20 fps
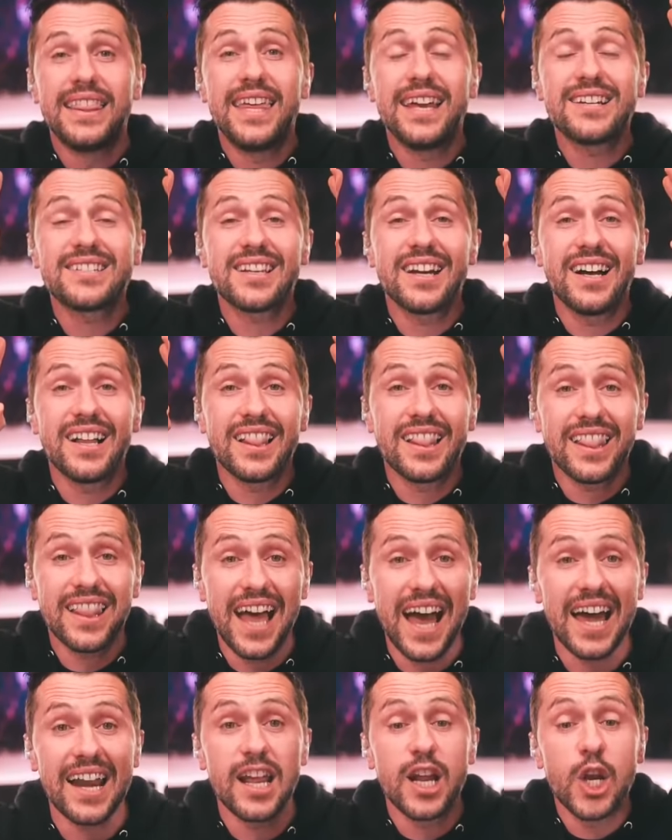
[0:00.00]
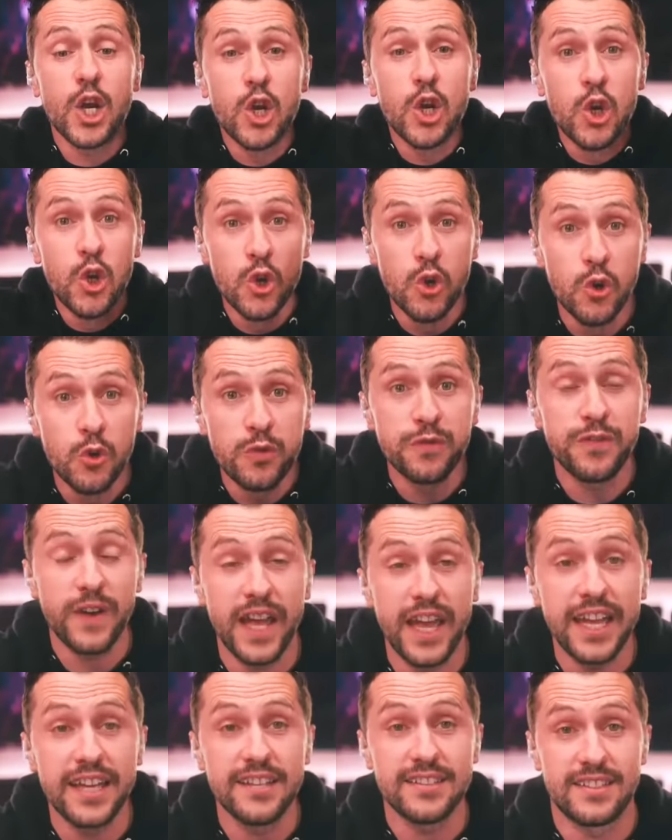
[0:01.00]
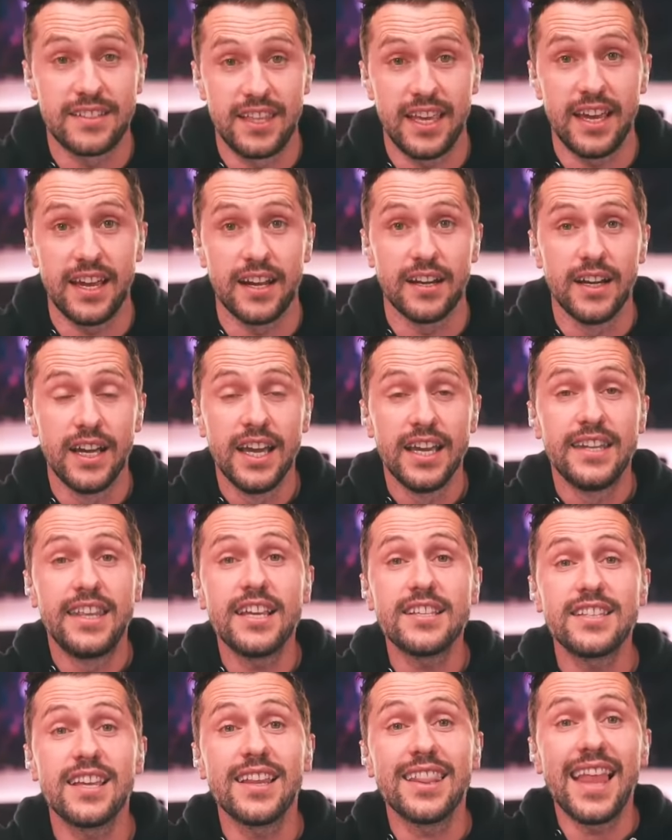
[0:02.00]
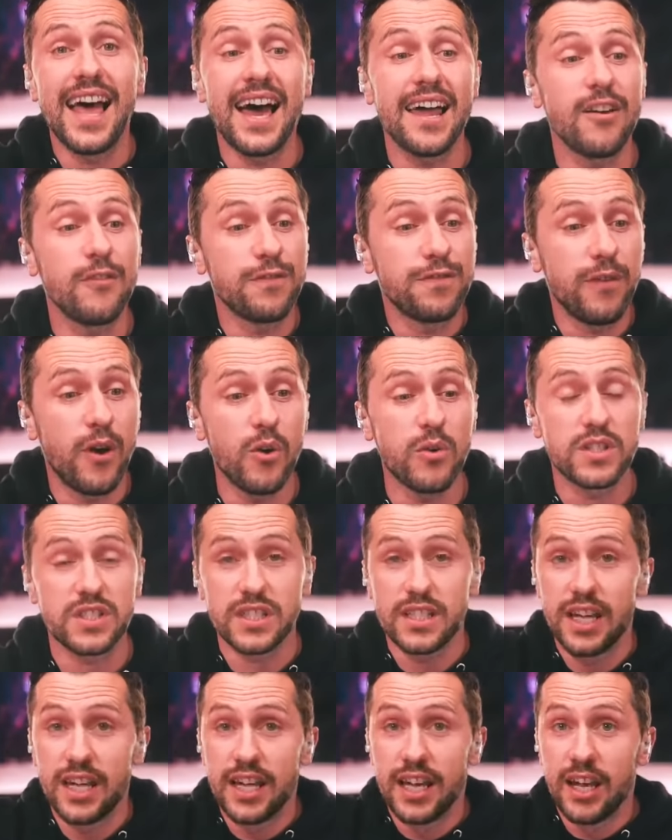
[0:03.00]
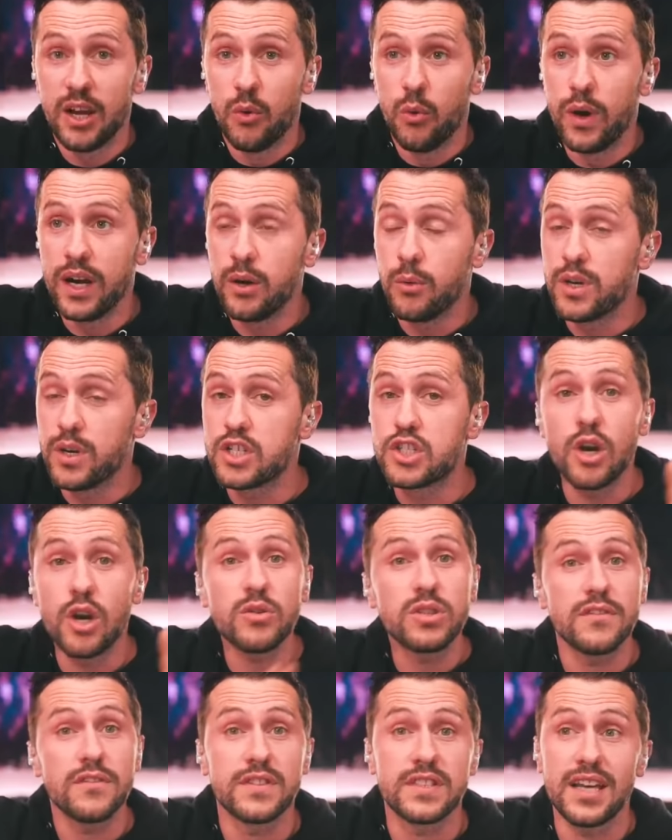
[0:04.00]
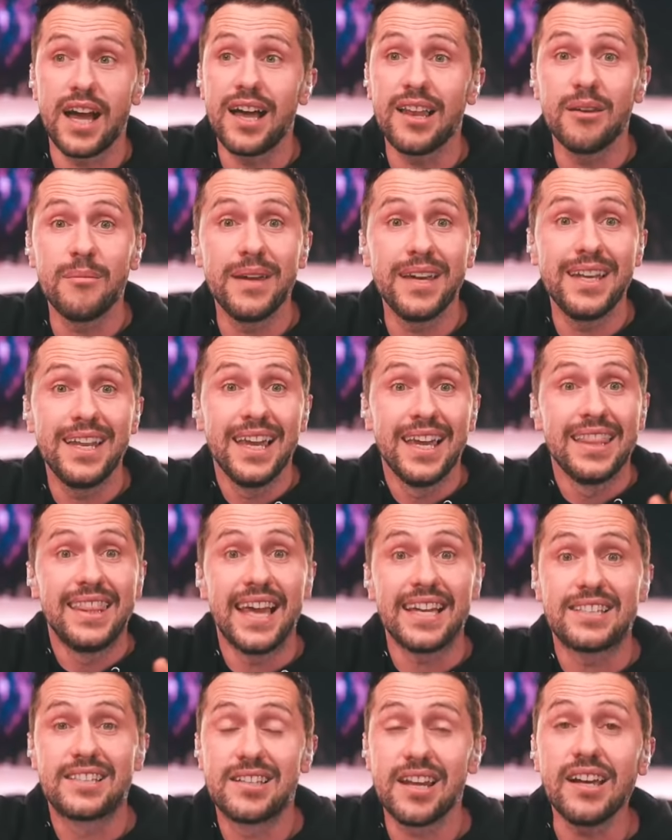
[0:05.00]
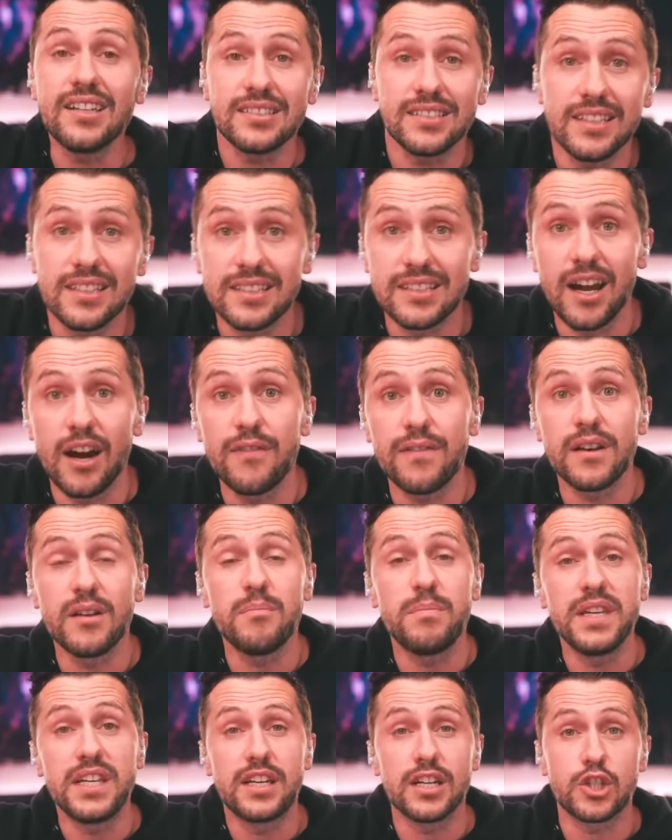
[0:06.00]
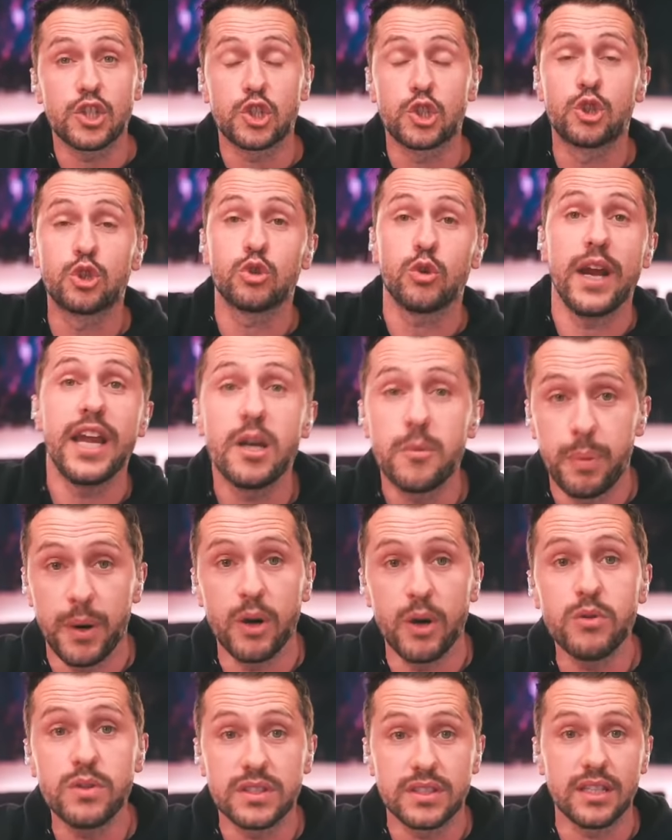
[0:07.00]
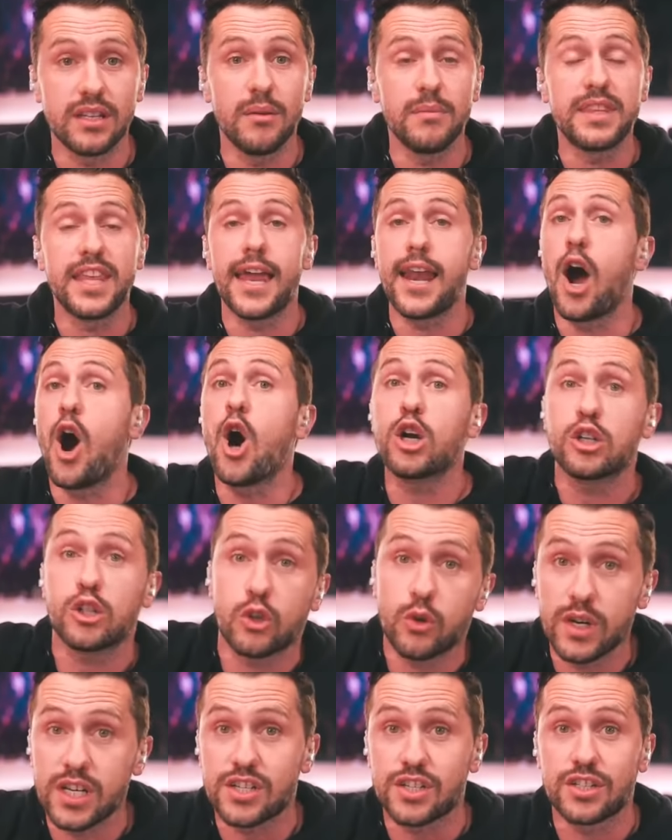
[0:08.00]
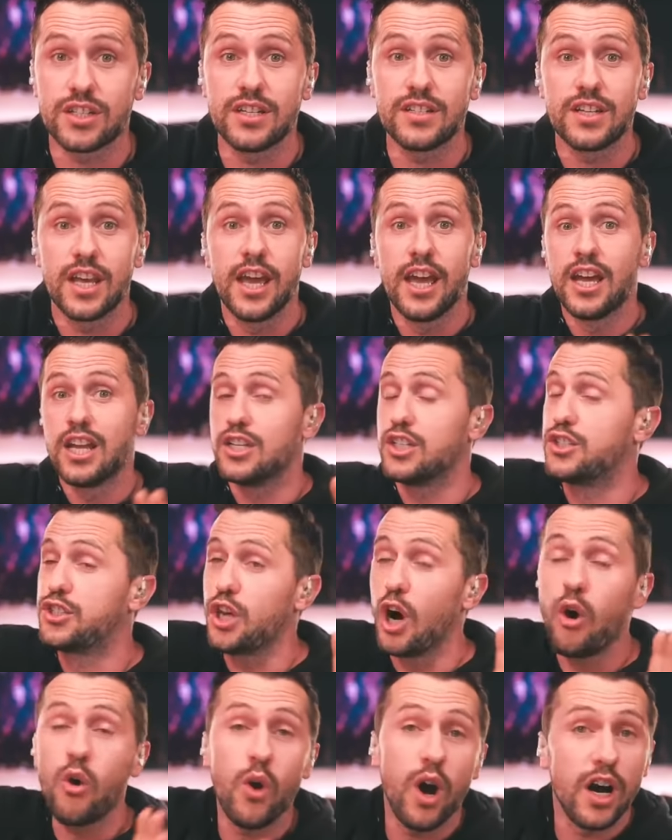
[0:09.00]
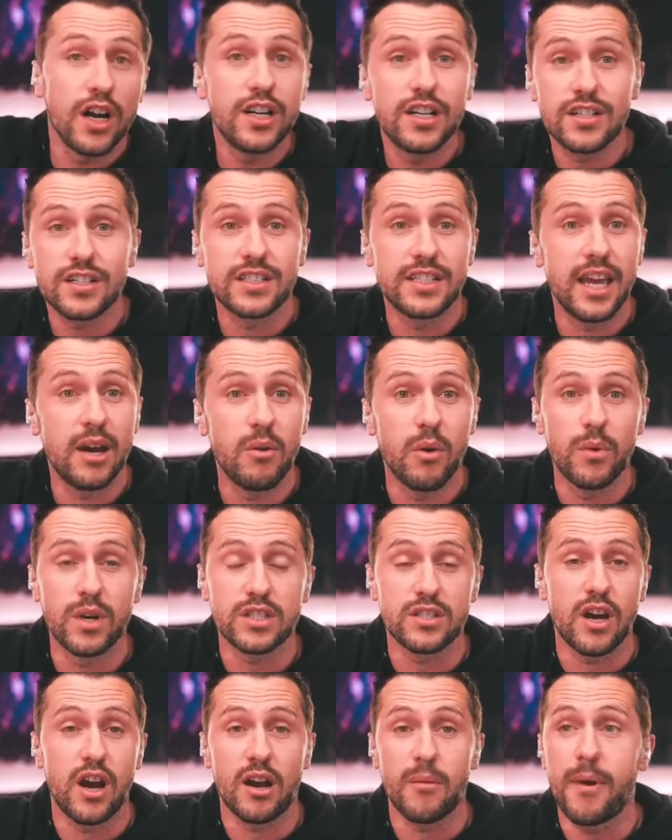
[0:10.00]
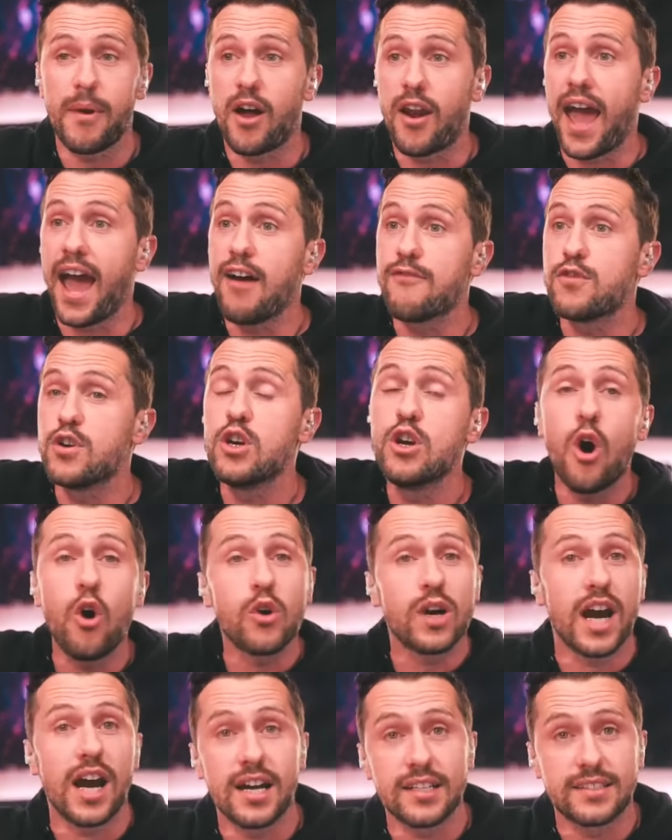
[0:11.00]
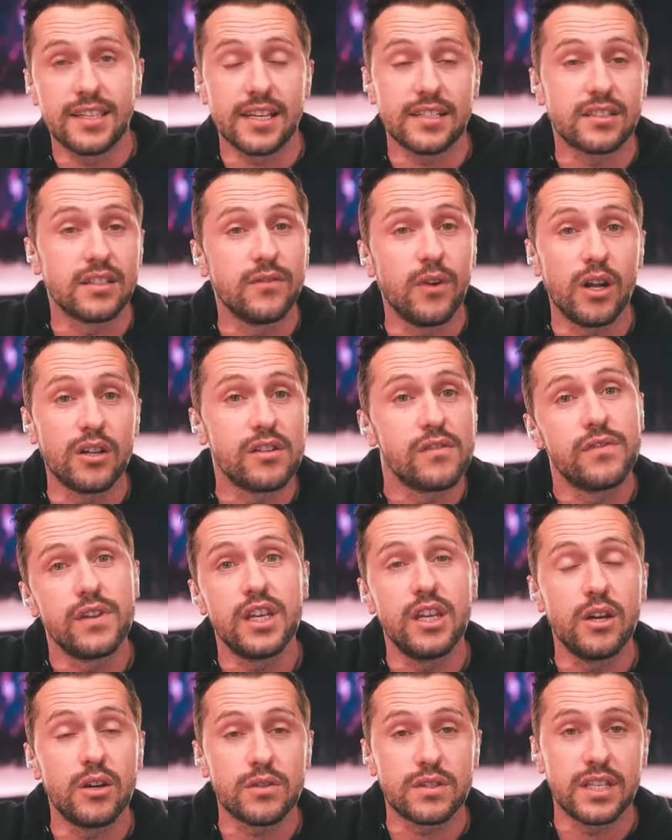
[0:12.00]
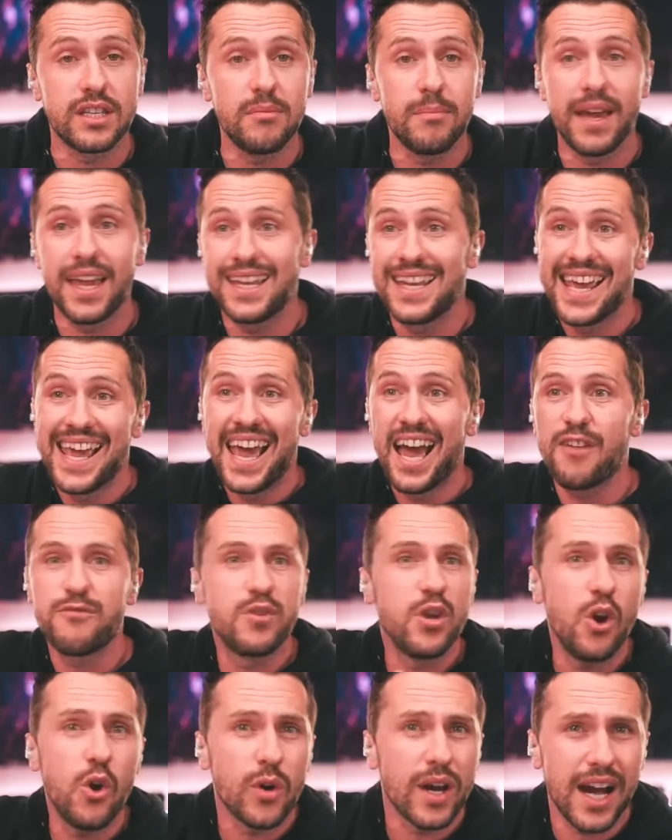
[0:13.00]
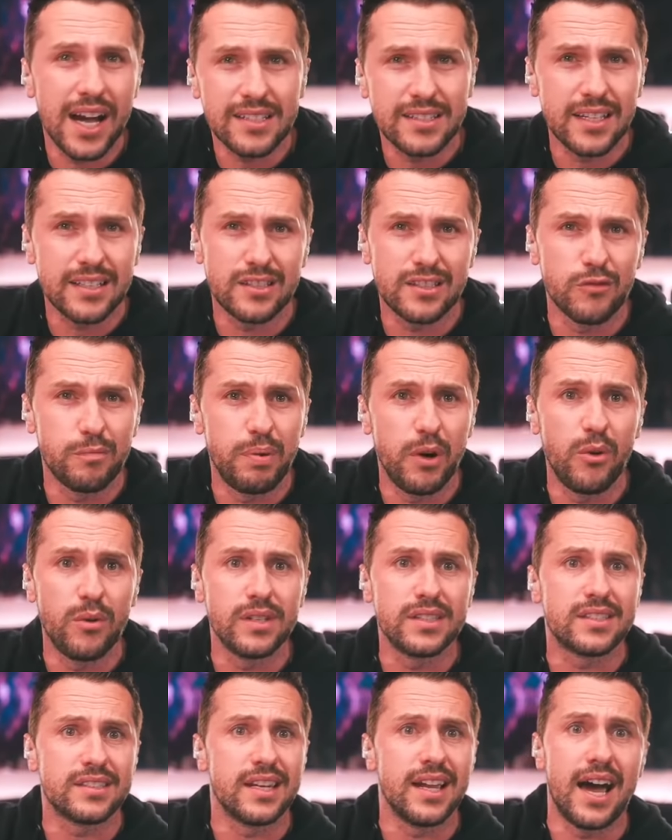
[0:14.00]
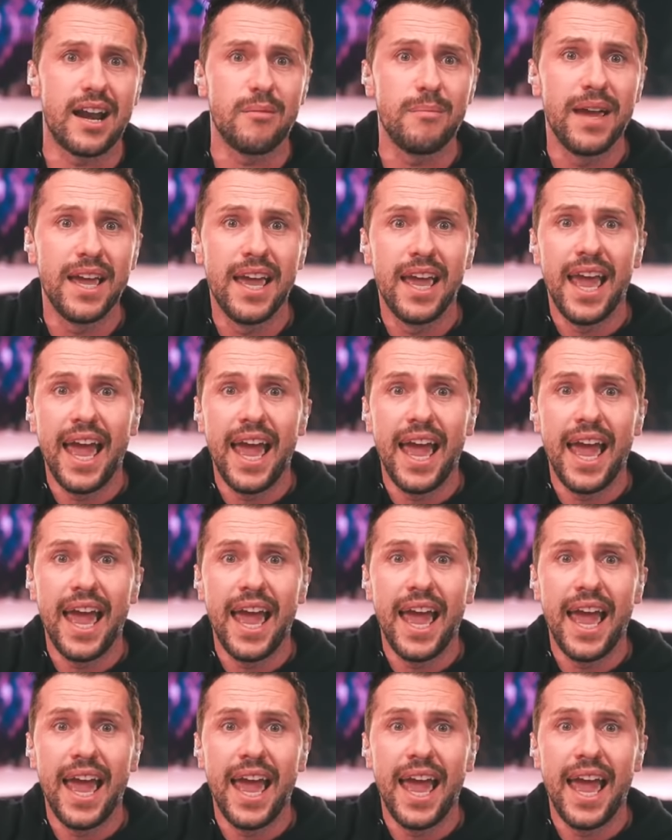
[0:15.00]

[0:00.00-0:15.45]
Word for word: there's a lot of new fans there. There's a lot of folks with, with, Joseph Solomon that just discovered him because Drake posted him that aren't Christians, don't understand what we're talking about, have no context of all the videos he made, have no context of Poets in Autumn.